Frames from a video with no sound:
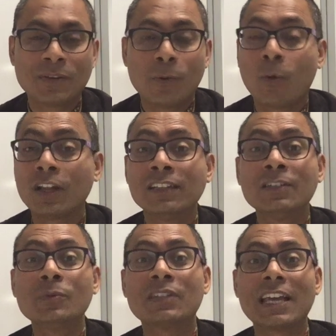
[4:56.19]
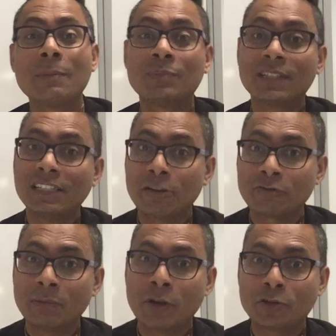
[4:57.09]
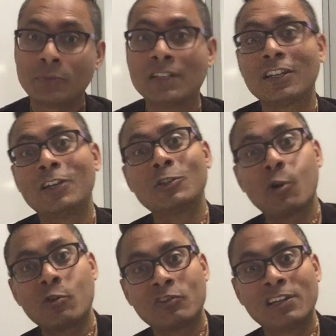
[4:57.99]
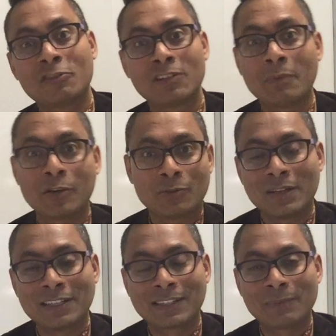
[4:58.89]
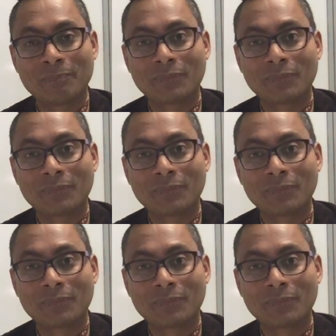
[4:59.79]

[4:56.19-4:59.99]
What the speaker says: What are those ipsilateral measurement and contralateral measurements?